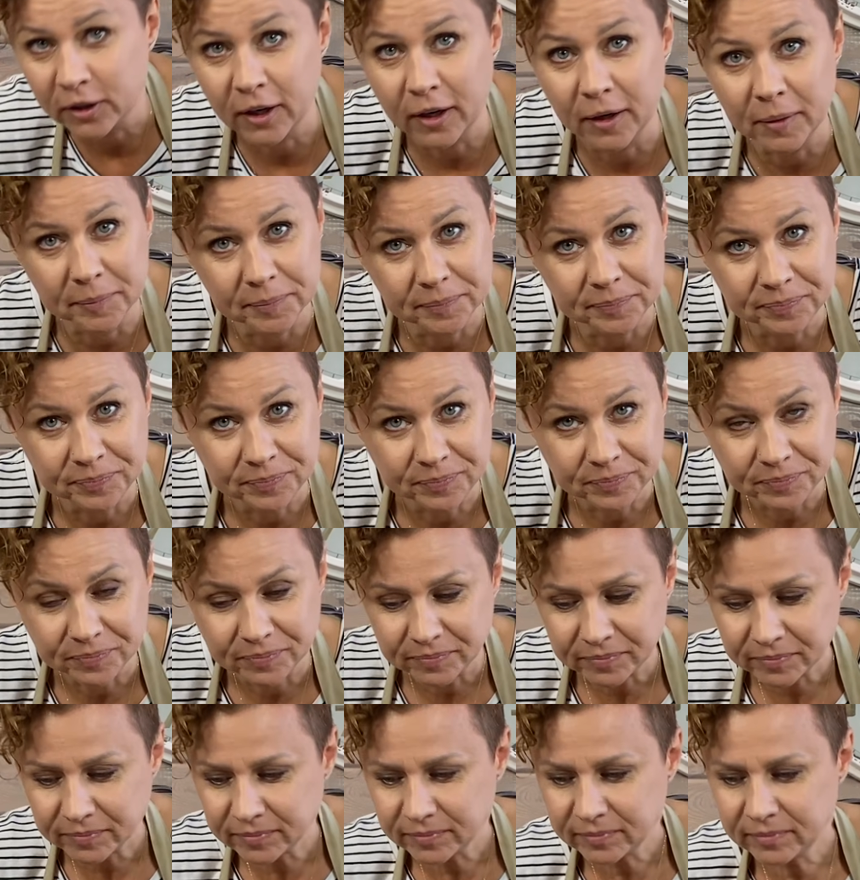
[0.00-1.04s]
cup.
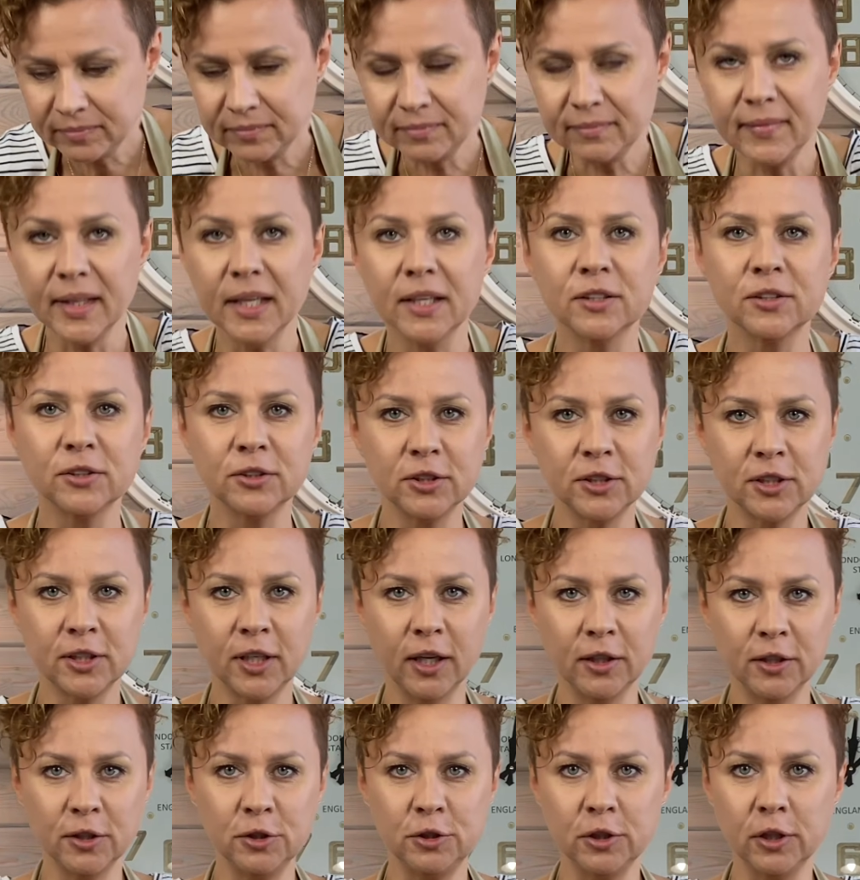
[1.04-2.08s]
So just
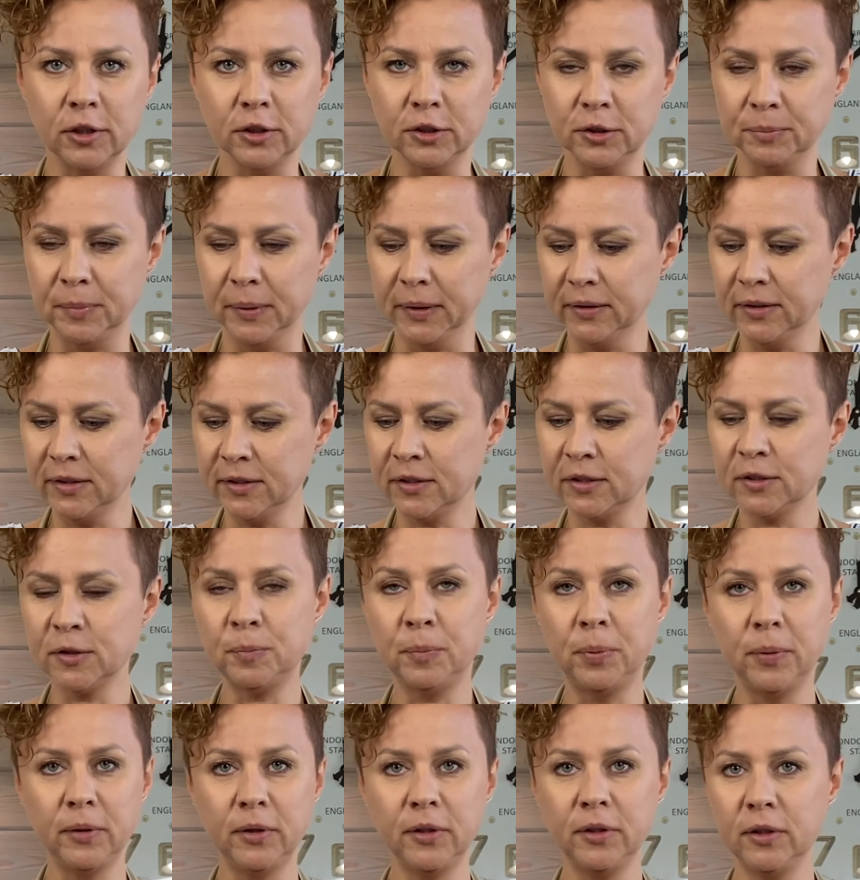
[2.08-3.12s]
kind of judge, but this is
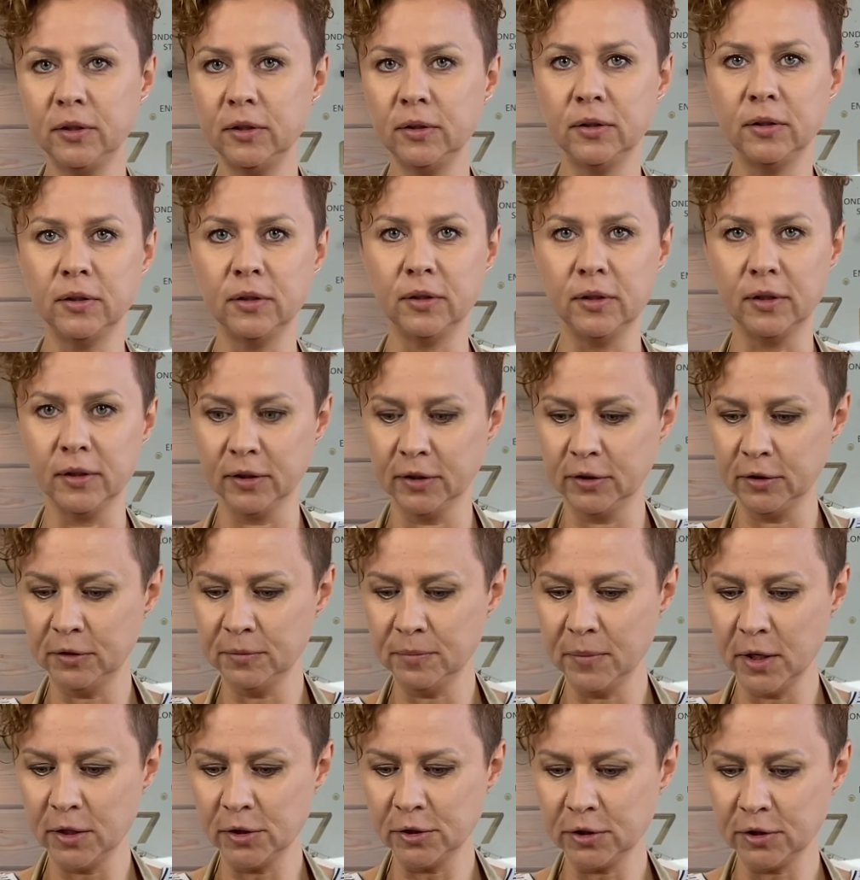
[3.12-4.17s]
pretty good
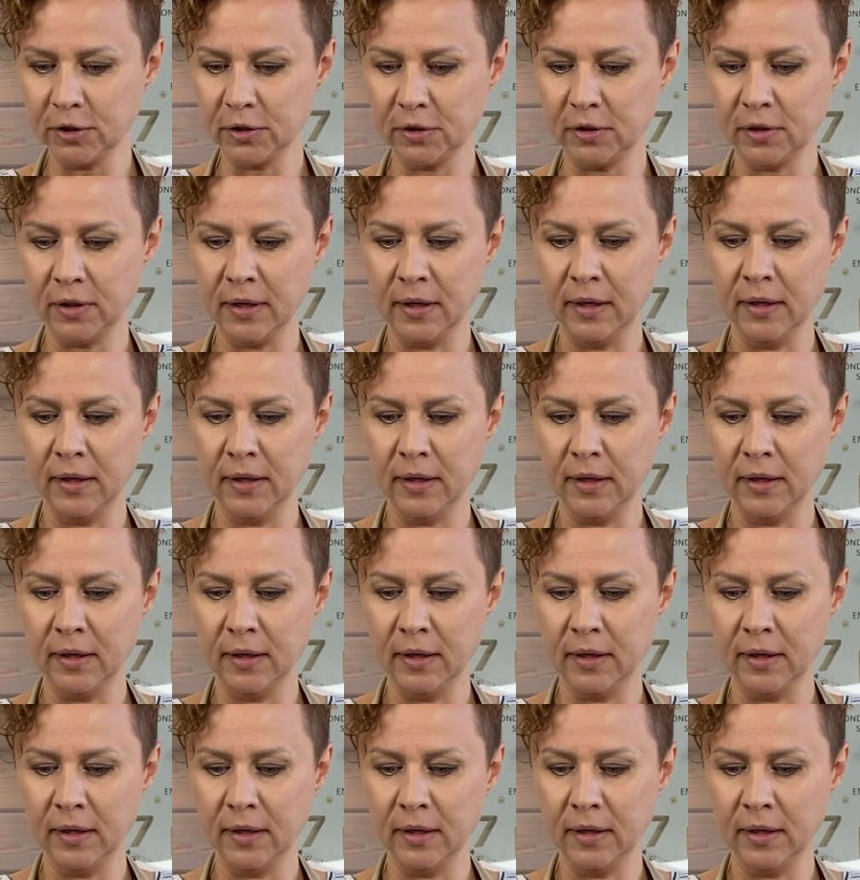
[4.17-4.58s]
measure.